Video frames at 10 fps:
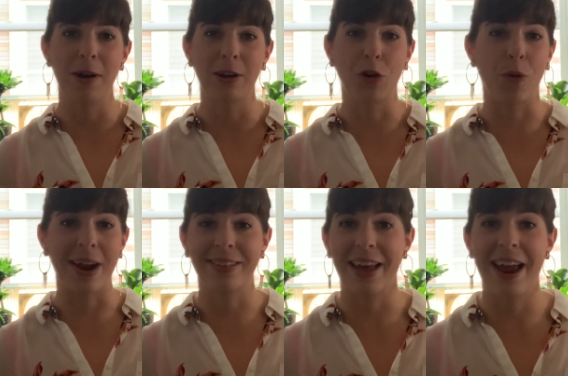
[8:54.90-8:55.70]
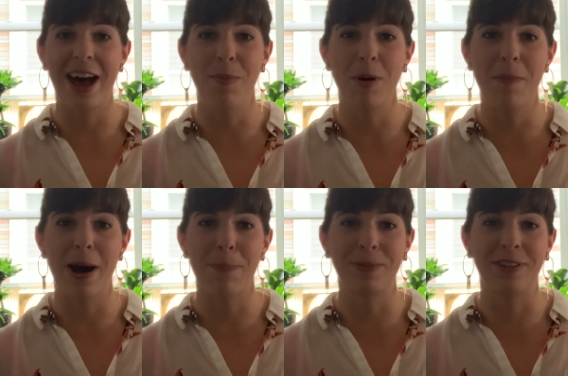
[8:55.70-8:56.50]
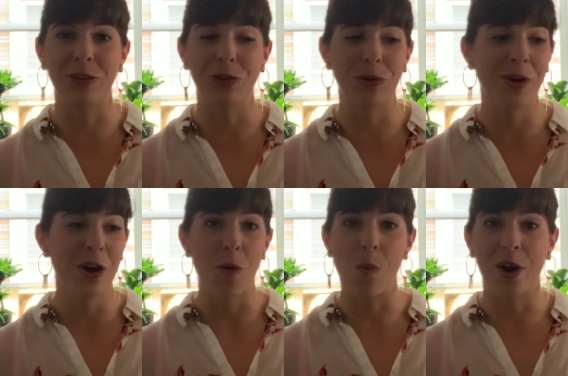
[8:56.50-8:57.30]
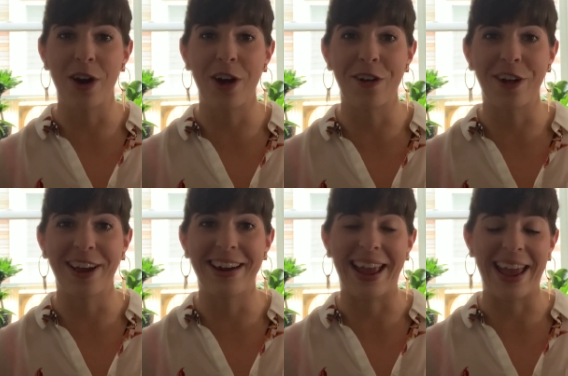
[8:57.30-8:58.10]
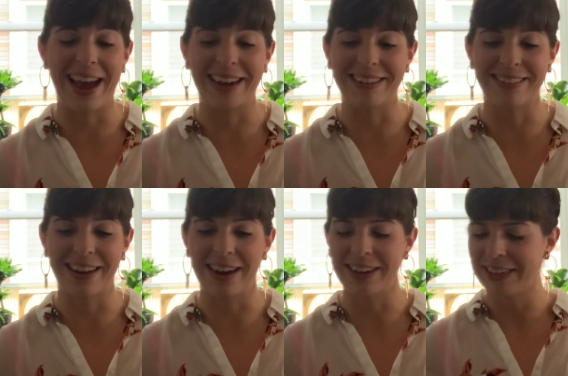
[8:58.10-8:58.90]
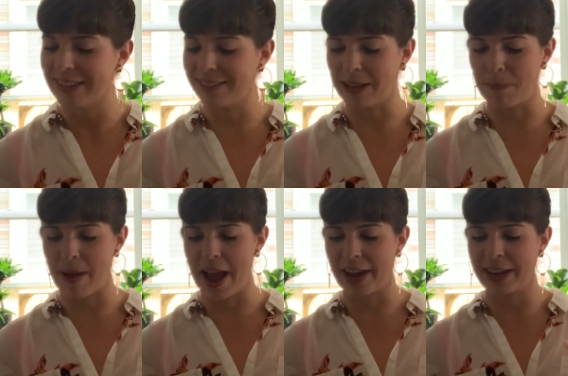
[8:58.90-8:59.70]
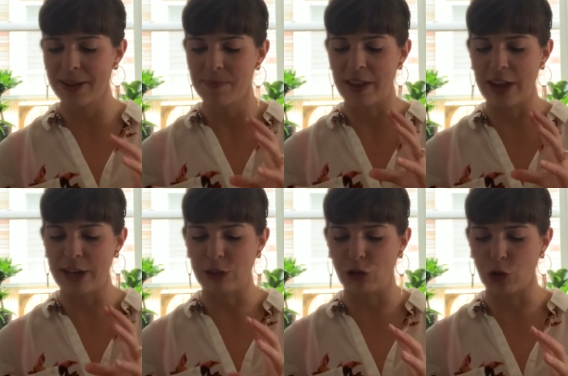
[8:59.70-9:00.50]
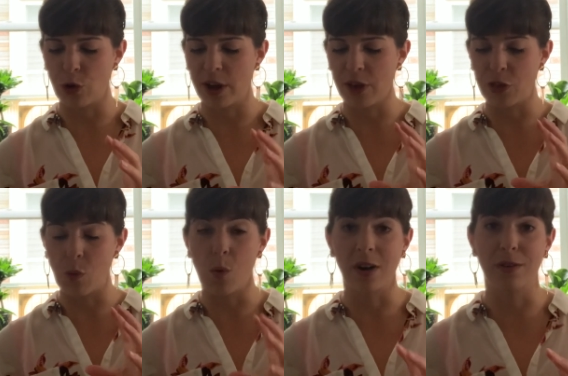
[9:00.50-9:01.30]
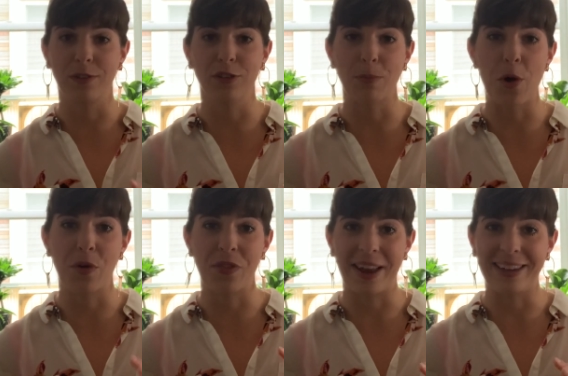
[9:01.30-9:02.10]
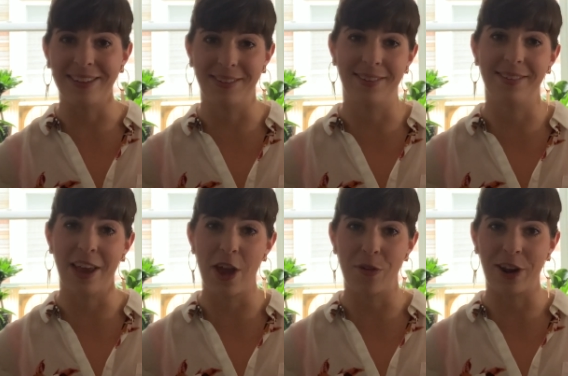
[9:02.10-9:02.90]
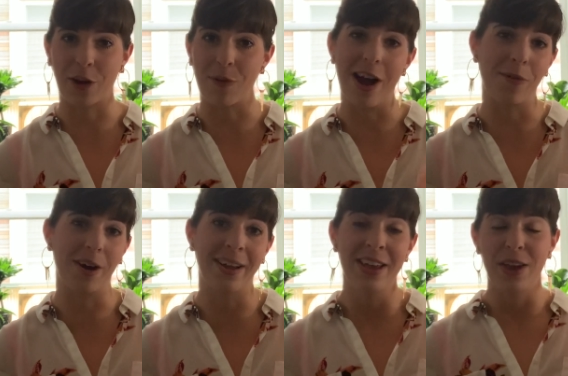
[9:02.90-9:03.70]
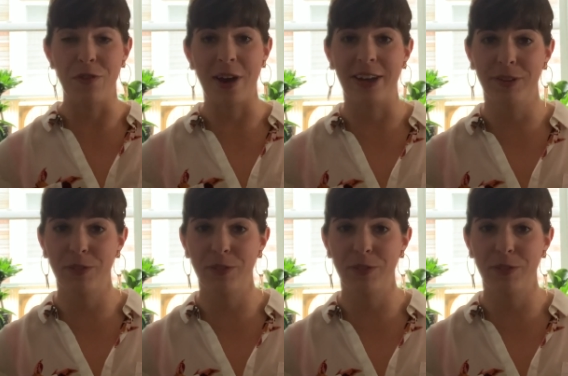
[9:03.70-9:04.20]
crank that album up to 100, and sit back and enjoy the wonderful smoke that is the CAO Nicaragua. If you guys have